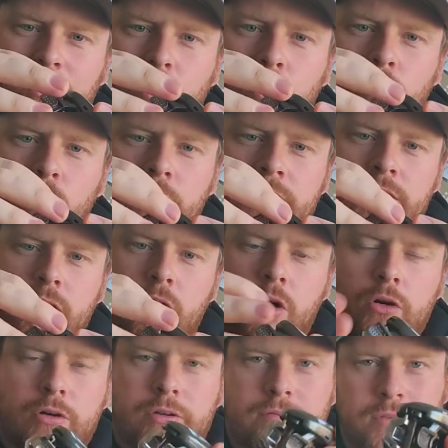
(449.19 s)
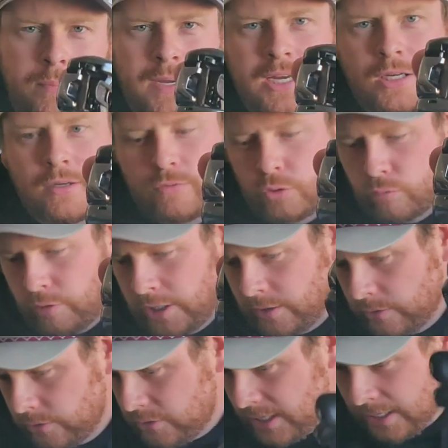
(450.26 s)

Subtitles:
Always lock the back of your reels.